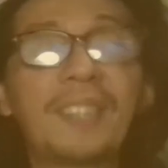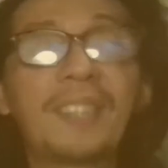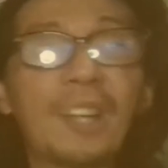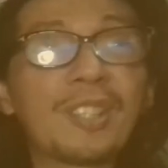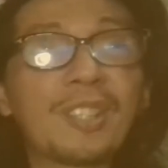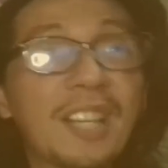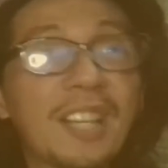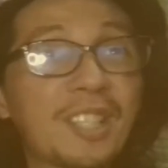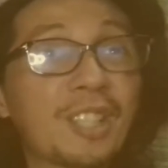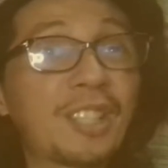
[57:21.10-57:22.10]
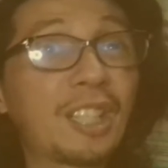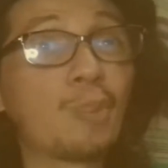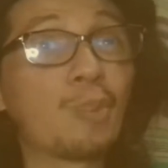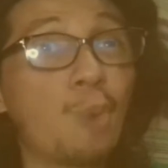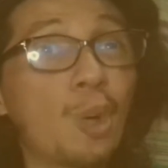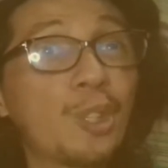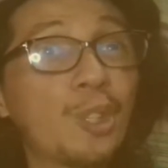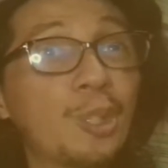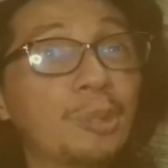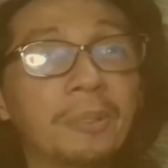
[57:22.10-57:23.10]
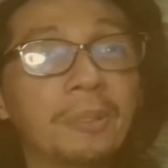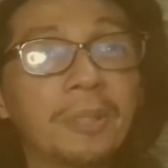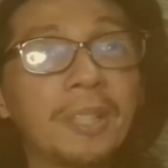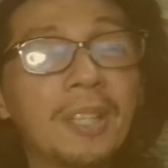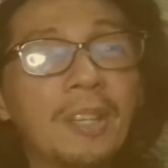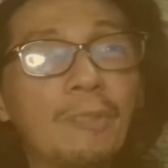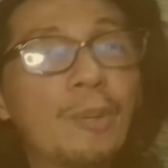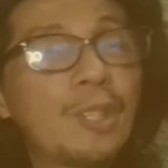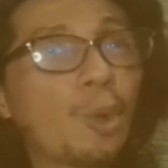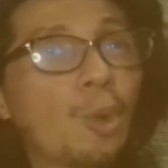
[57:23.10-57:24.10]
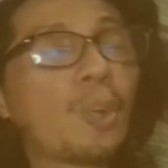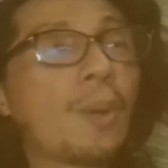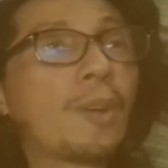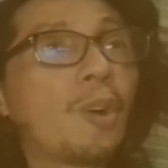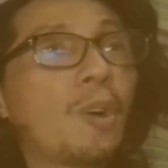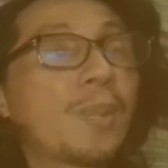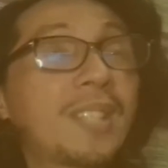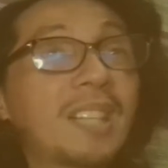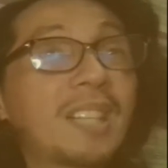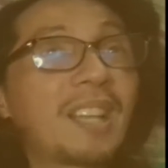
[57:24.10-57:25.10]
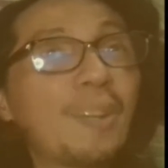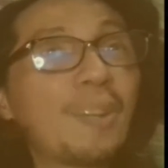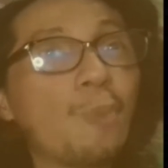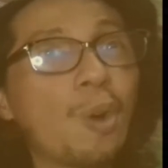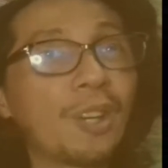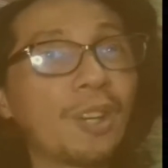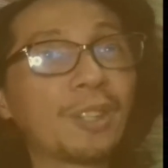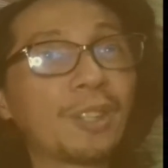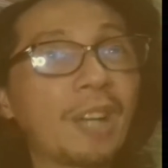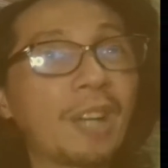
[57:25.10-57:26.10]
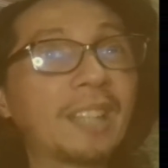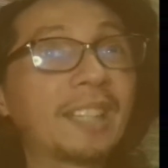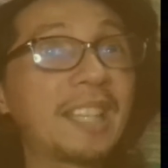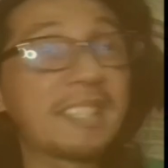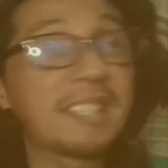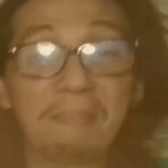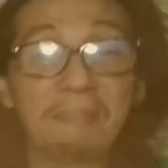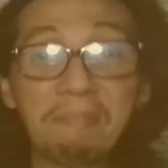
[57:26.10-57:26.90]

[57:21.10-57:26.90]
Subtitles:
the other side has just declared war on you? When you're the one always declaring war on other countries?